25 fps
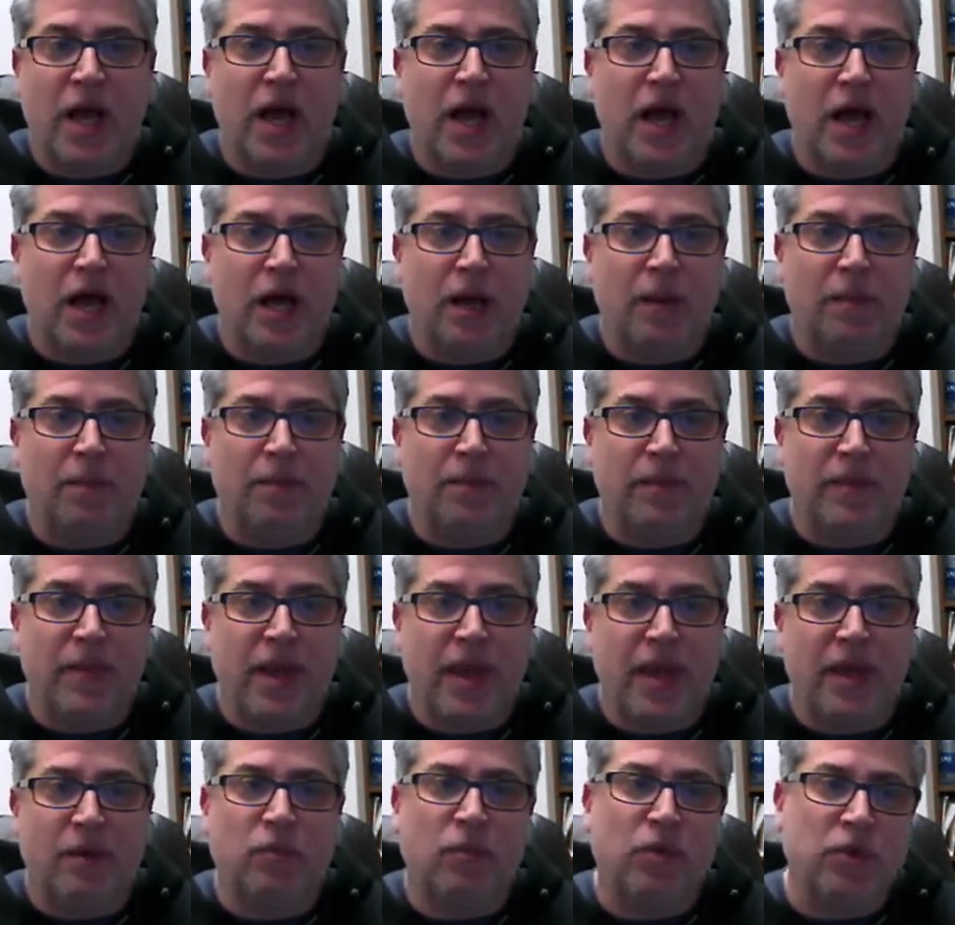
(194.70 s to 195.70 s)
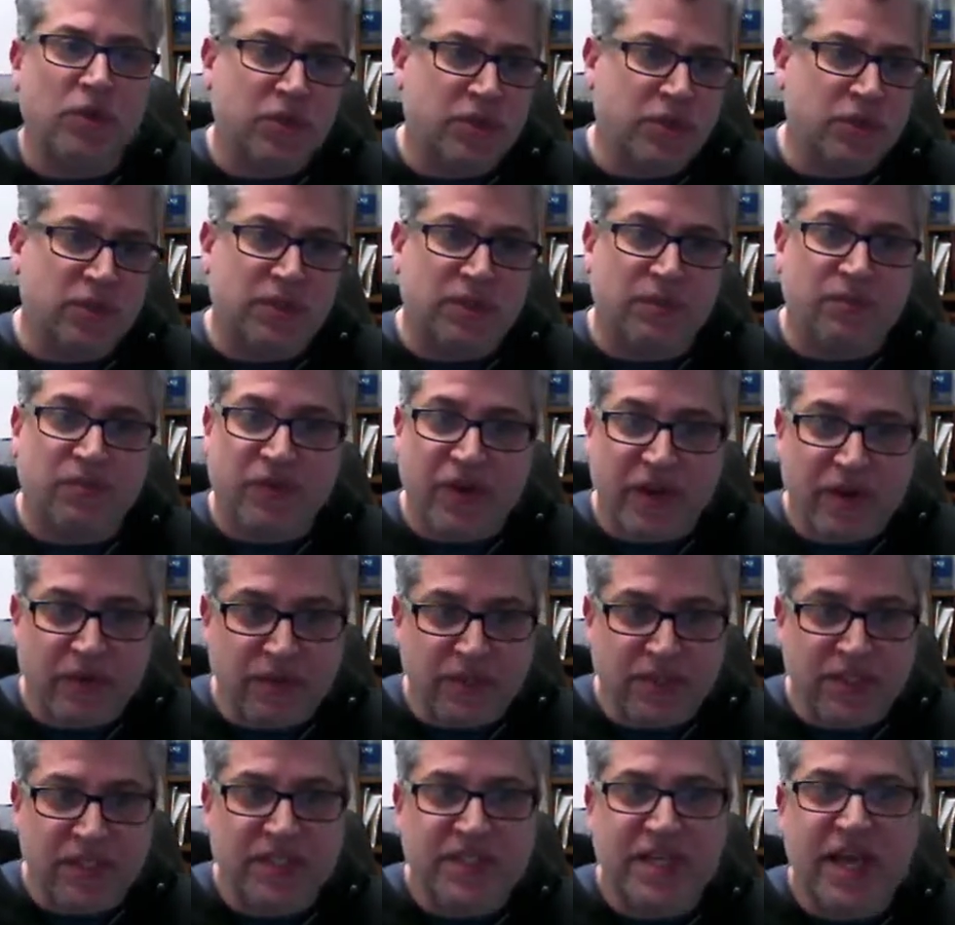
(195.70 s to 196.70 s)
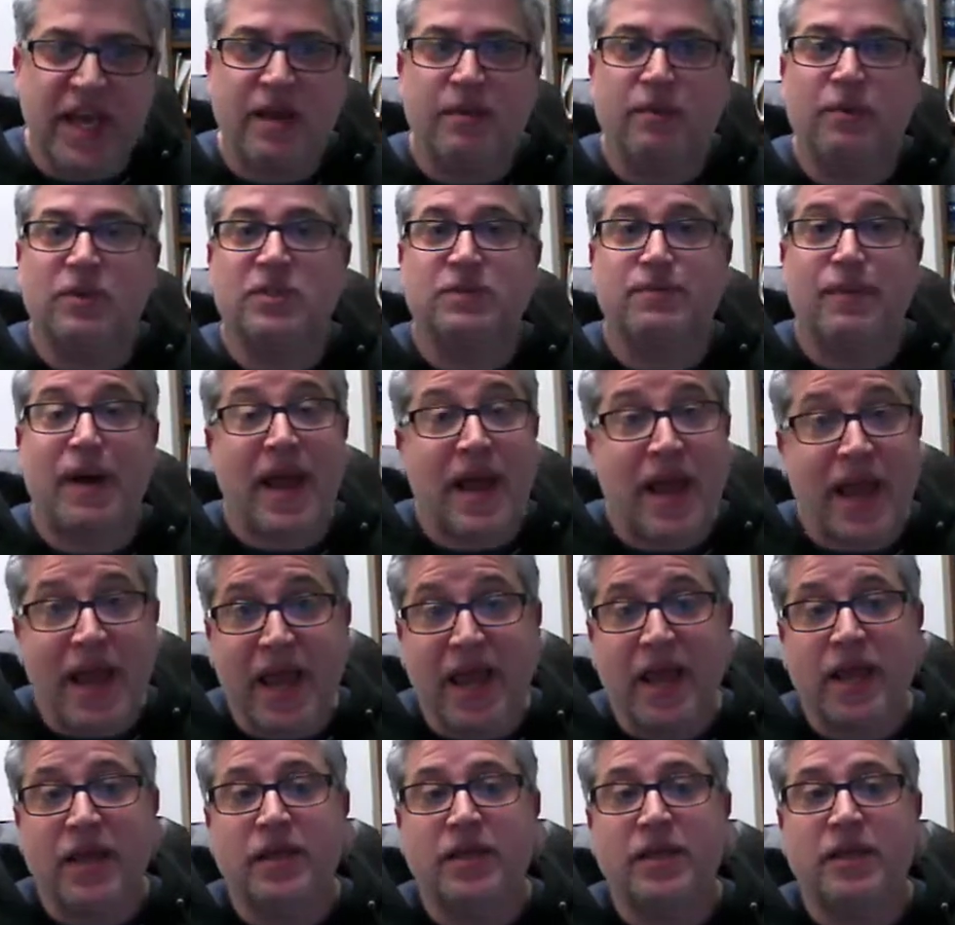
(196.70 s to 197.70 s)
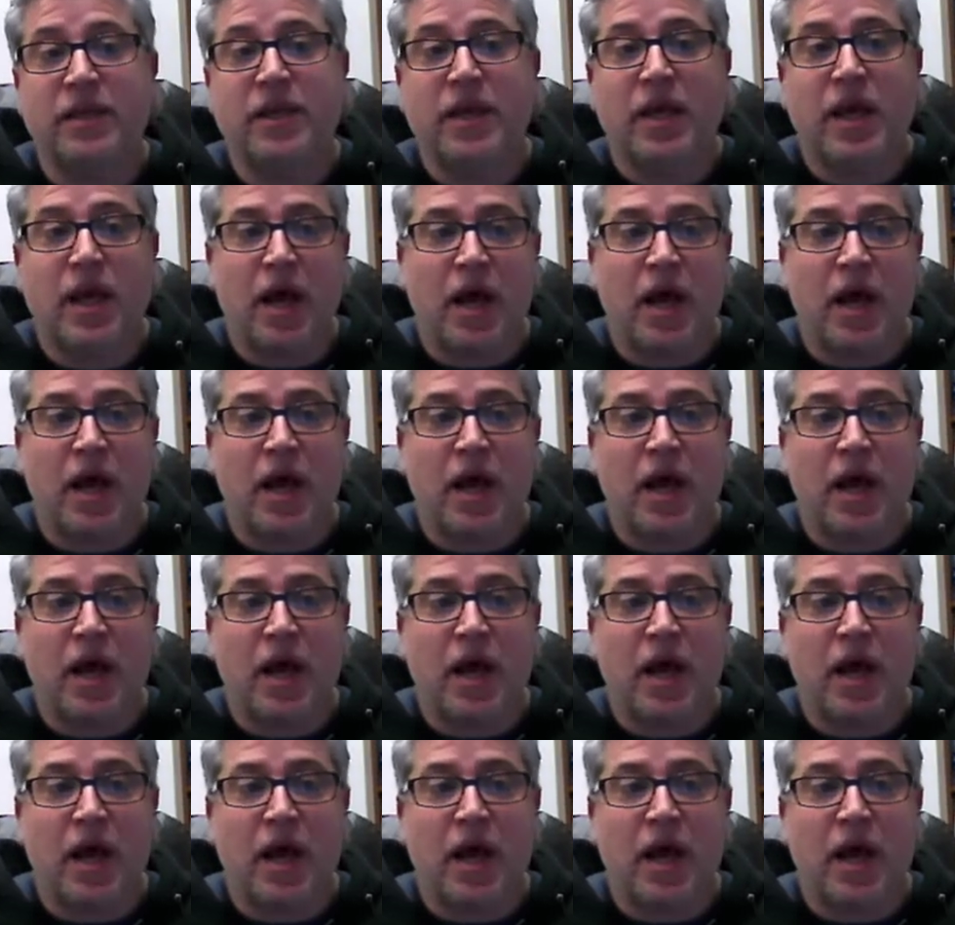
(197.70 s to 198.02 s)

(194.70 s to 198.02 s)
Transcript: Um, and we'll do some frequency tables by hand,